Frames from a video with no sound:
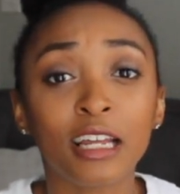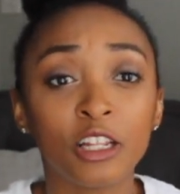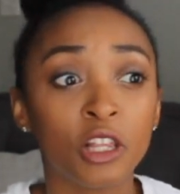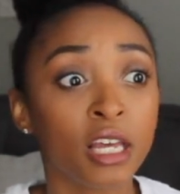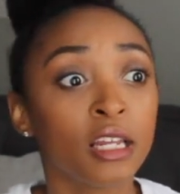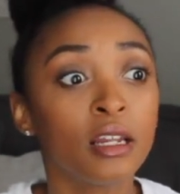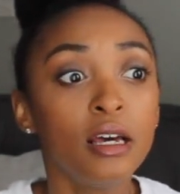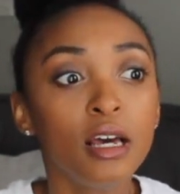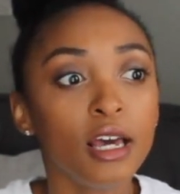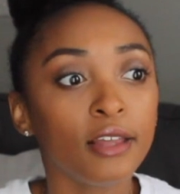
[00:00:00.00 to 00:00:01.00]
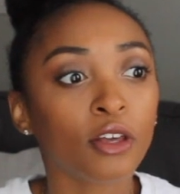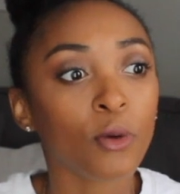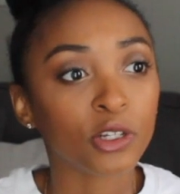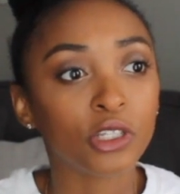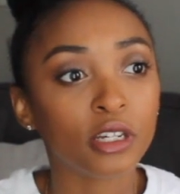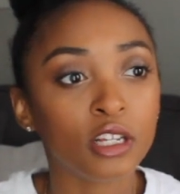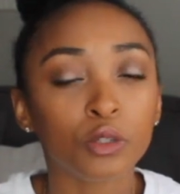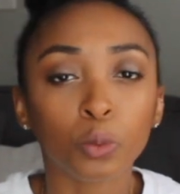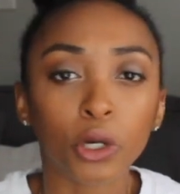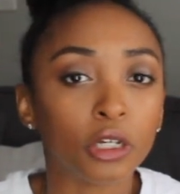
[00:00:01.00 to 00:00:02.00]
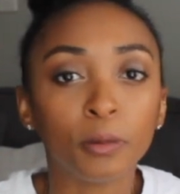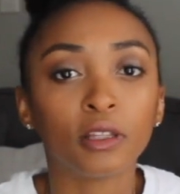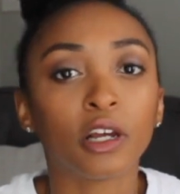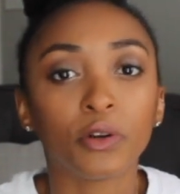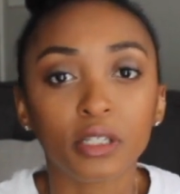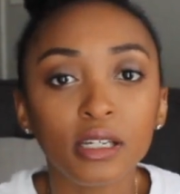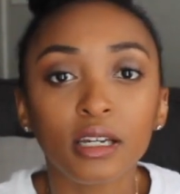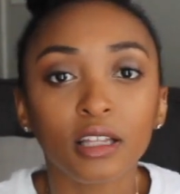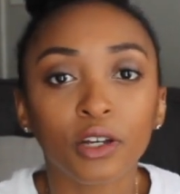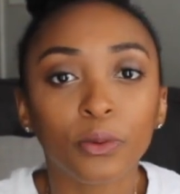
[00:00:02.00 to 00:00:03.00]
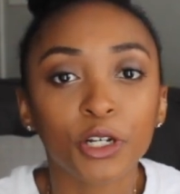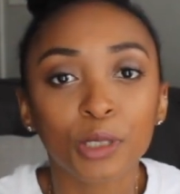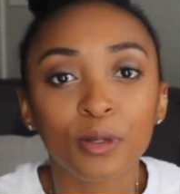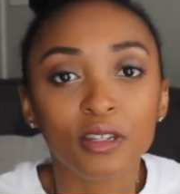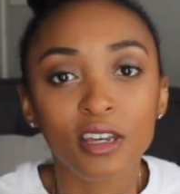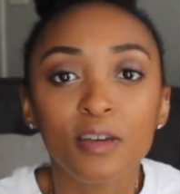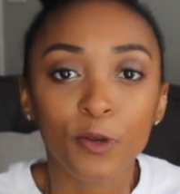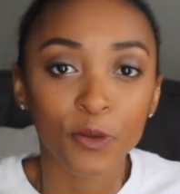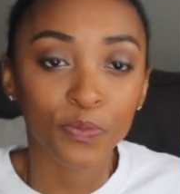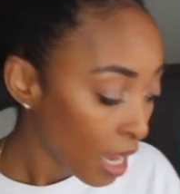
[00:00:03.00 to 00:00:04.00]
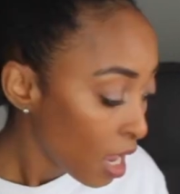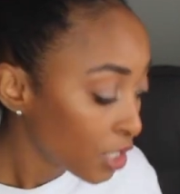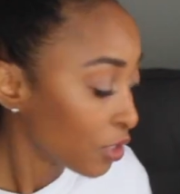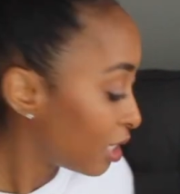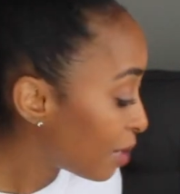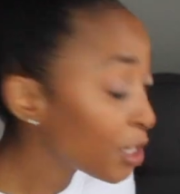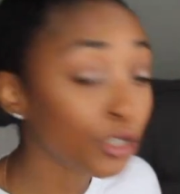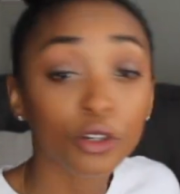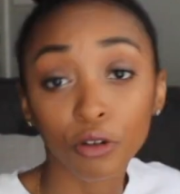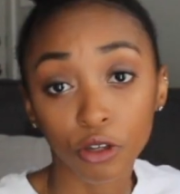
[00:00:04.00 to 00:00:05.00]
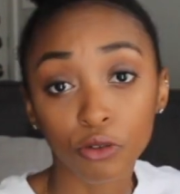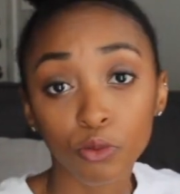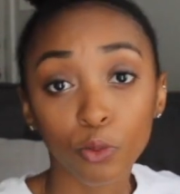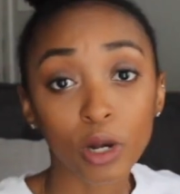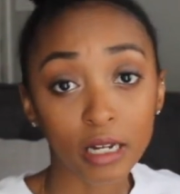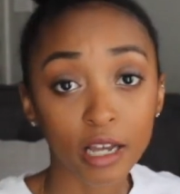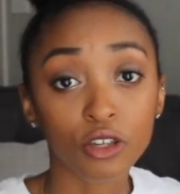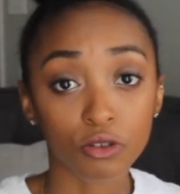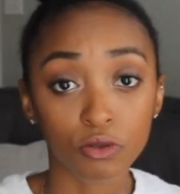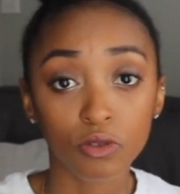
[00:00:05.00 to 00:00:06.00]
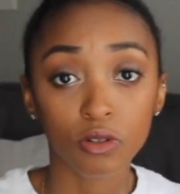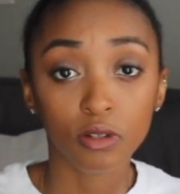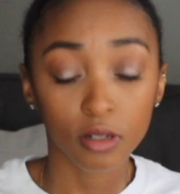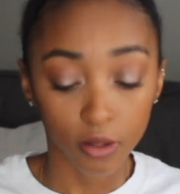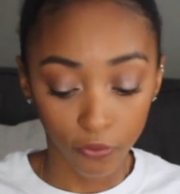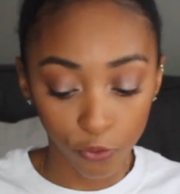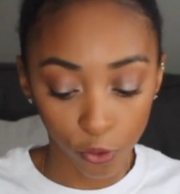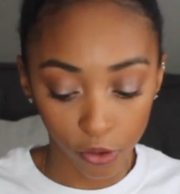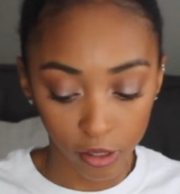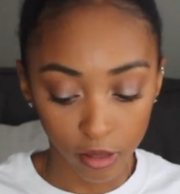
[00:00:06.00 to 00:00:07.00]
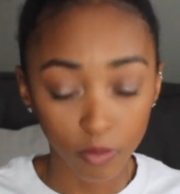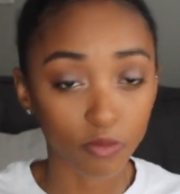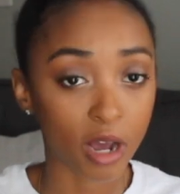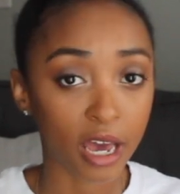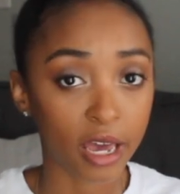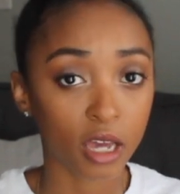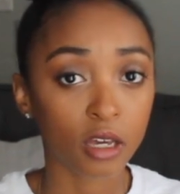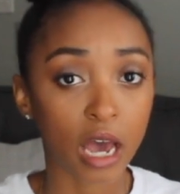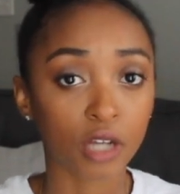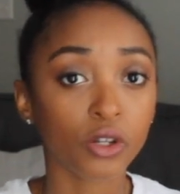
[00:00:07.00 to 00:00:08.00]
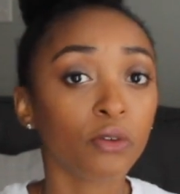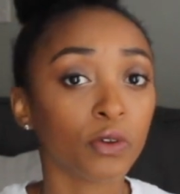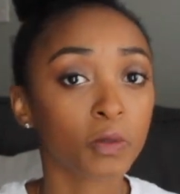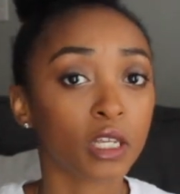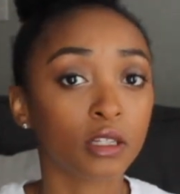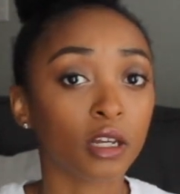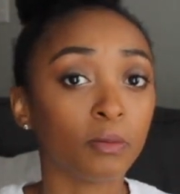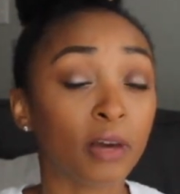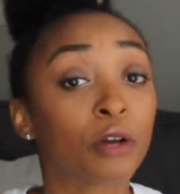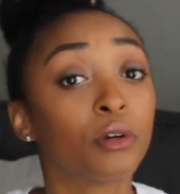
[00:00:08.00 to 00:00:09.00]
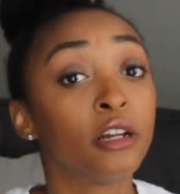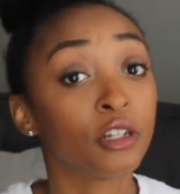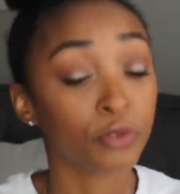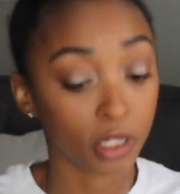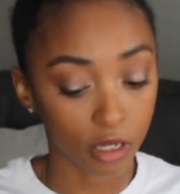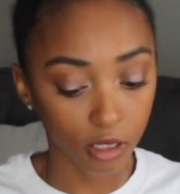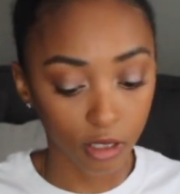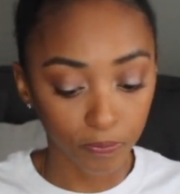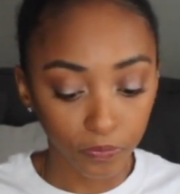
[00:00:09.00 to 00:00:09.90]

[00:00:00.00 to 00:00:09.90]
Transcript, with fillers: And then the question is, where do you put that receipt? Like, where are you supposed to keep it? So let me show you what I used for my cash envelope system back when I did receipts.